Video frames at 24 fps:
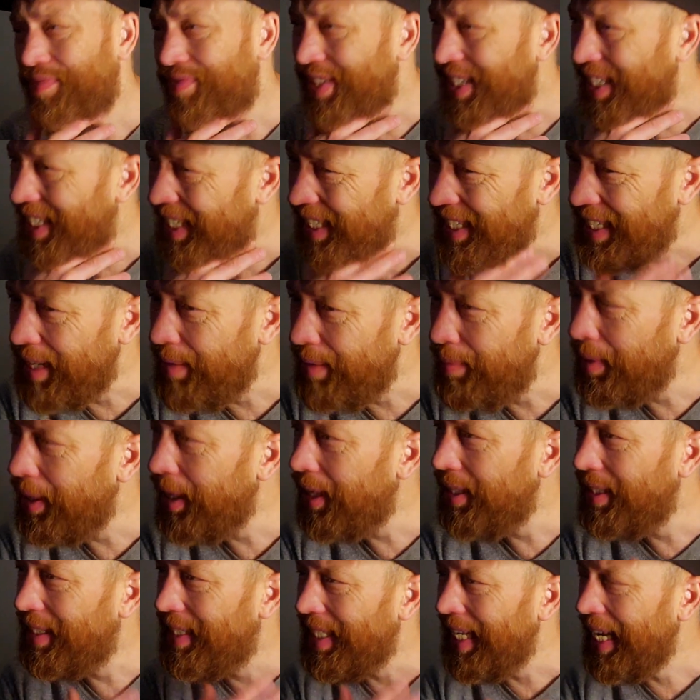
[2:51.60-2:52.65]

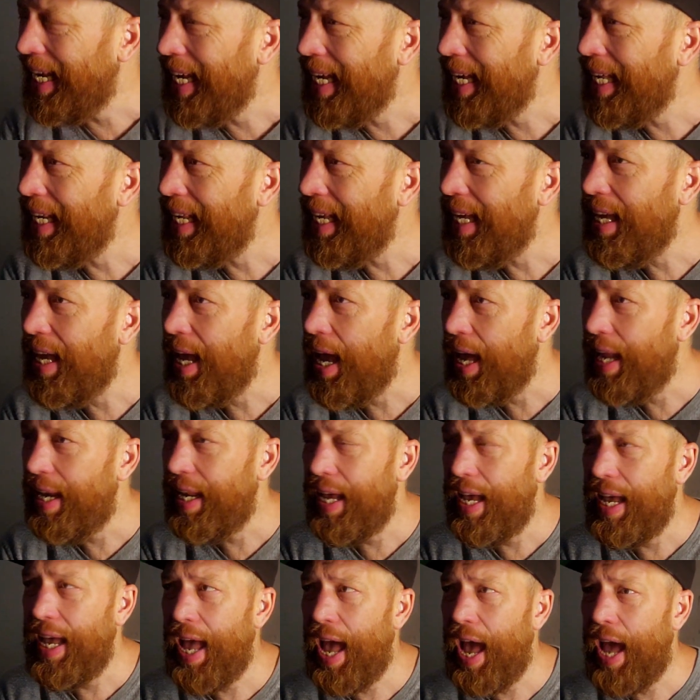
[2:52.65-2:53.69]
zing in it, and
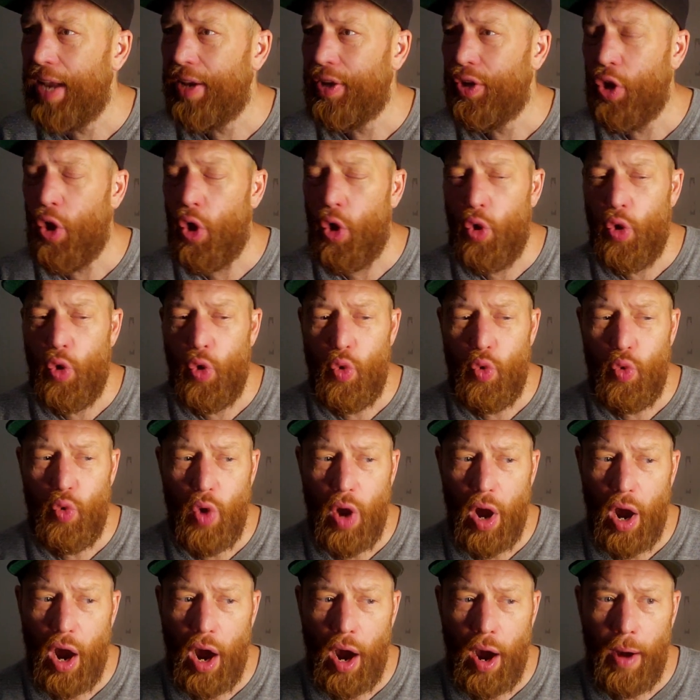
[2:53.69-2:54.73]
it had
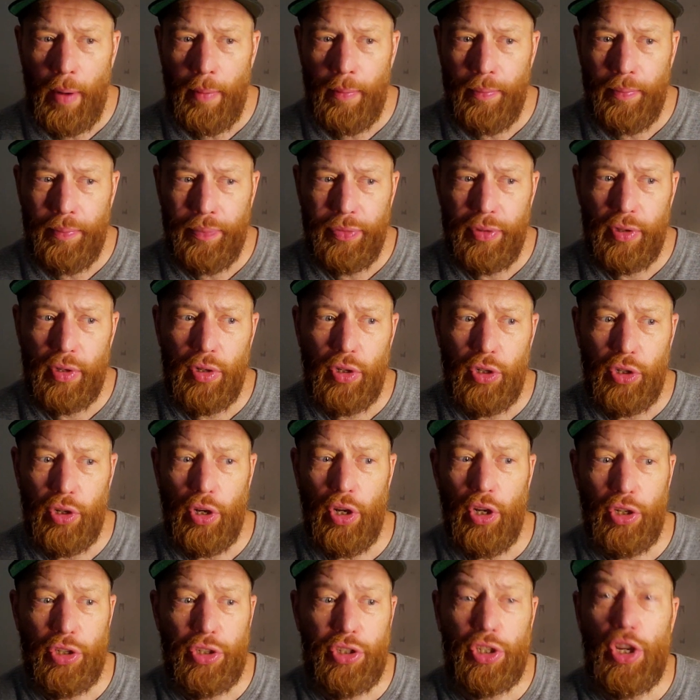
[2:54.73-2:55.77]
no
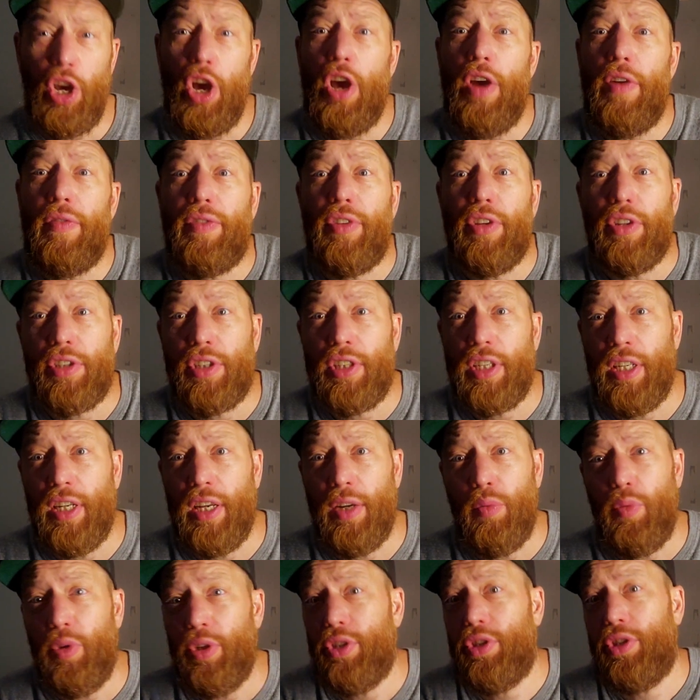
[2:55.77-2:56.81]
assertiveness in
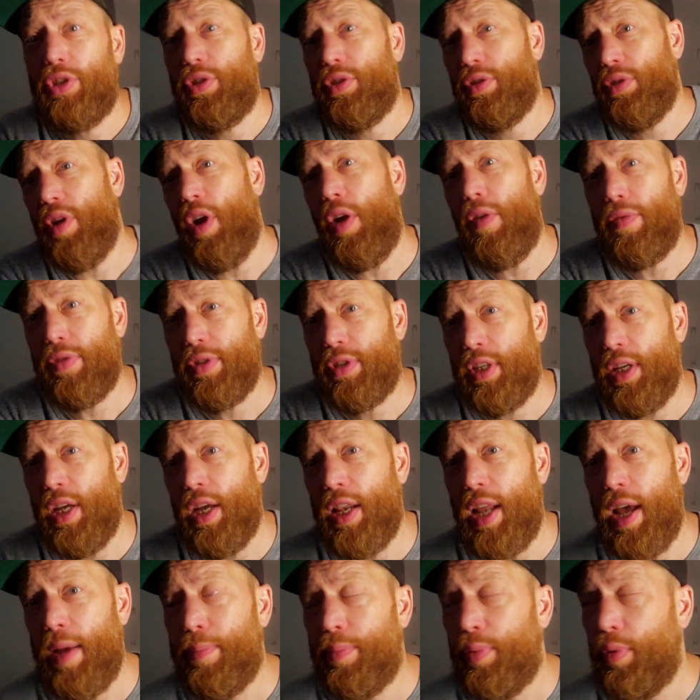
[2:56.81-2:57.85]
it, which obviously
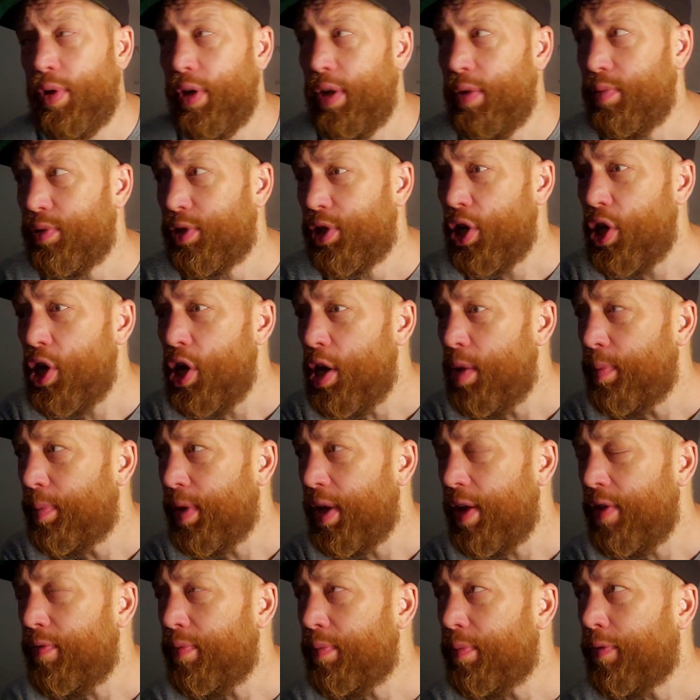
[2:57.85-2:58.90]
at that point he was hurt.
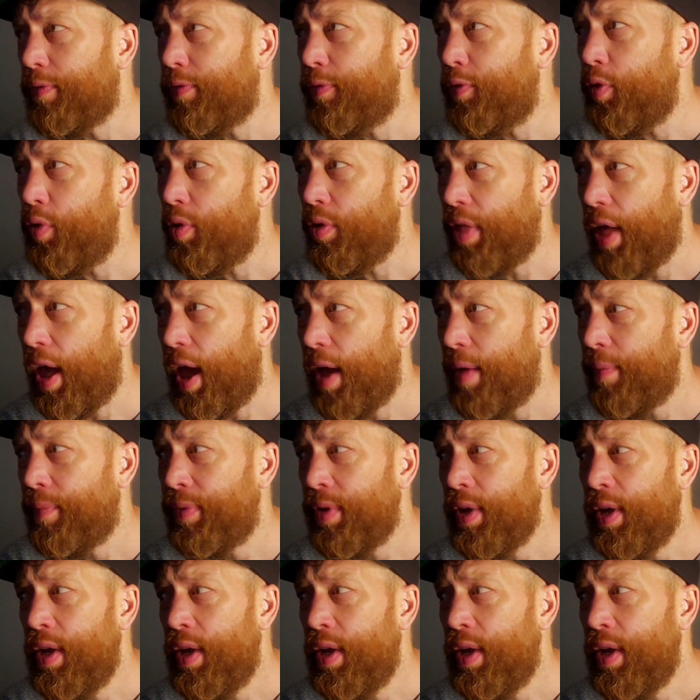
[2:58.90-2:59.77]
But even before that,